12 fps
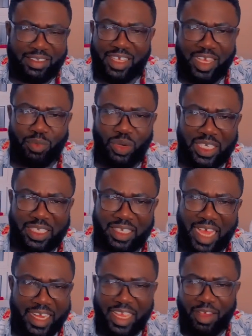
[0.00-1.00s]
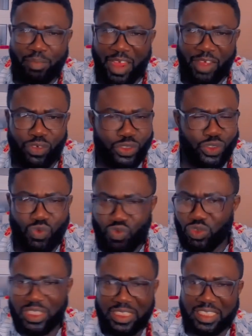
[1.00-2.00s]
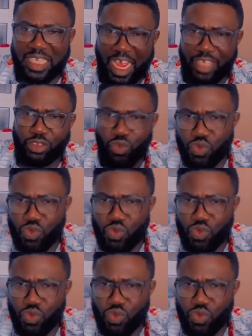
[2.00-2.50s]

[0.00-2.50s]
e boni ade by force mu chinchina e so